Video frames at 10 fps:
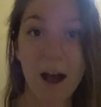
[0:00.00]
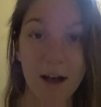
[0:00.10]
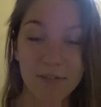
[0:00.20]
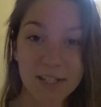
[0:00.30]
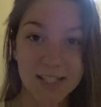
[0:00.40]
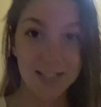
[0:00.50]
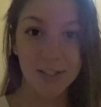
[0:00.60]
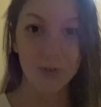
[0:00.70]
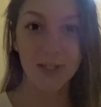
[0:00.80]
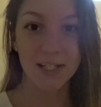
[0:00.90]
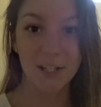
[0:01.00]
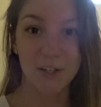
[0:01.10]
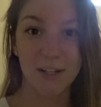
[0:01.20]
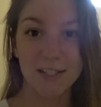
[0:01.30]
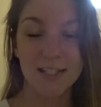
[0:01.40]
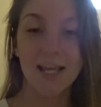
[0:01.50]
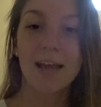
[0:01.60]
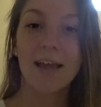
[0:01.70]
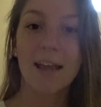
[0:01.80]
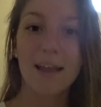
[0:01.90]
obviously you can hear it
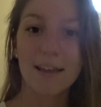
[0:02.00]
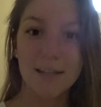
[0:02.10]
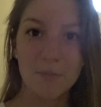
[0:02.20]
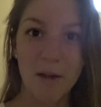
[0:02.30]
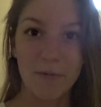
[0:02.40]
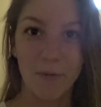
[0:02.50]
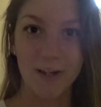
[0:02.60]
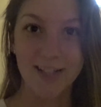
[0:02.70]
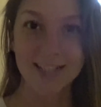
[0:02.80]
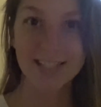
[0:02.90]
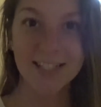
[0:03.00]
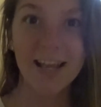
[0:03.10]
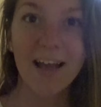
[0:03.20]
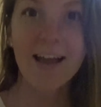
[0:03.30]
in my voice.